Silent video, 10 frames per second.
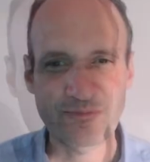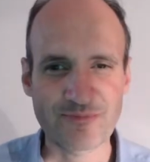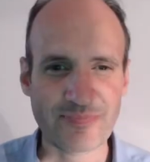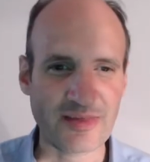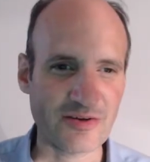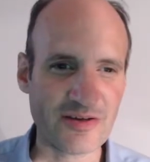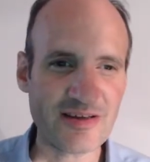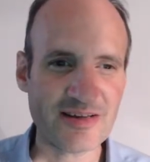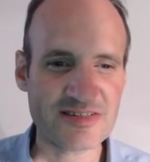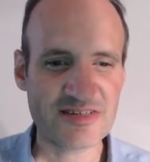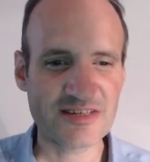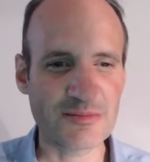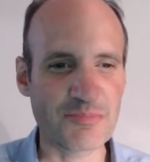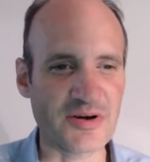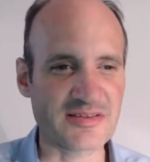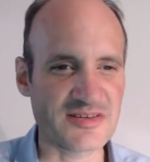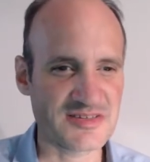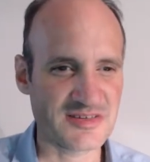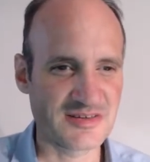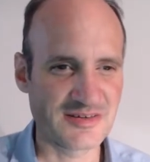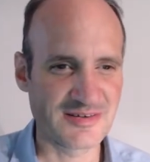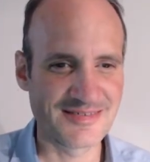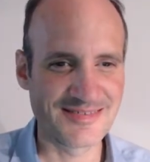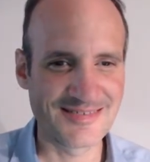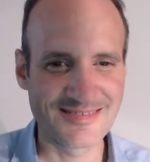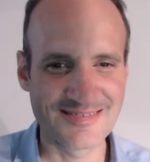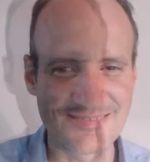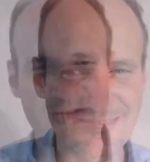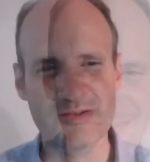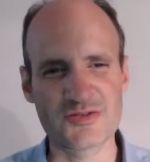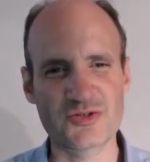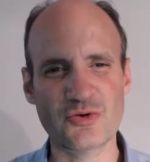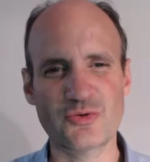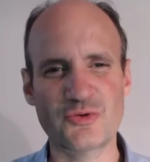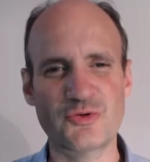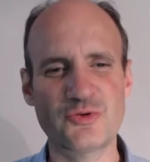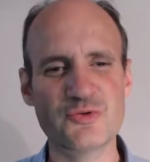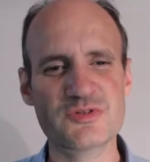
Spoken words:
Okay, let's see it in practice. So you use